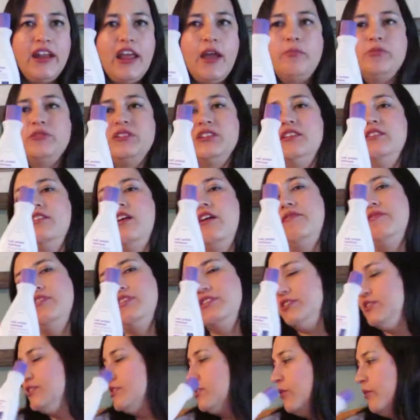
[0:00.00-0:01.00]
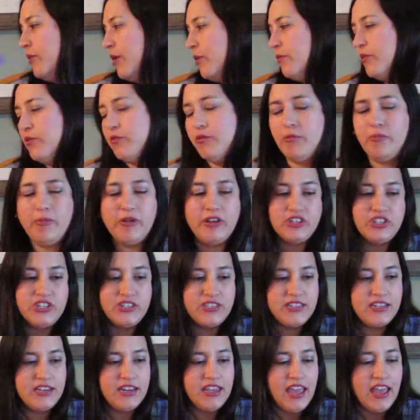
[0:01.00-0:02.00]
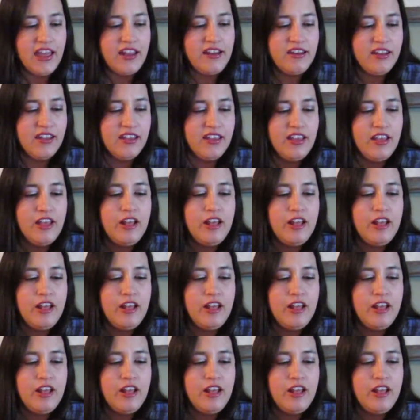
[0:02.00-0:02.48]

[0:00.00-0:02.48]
I absolutely love this, so I would repurchase it again.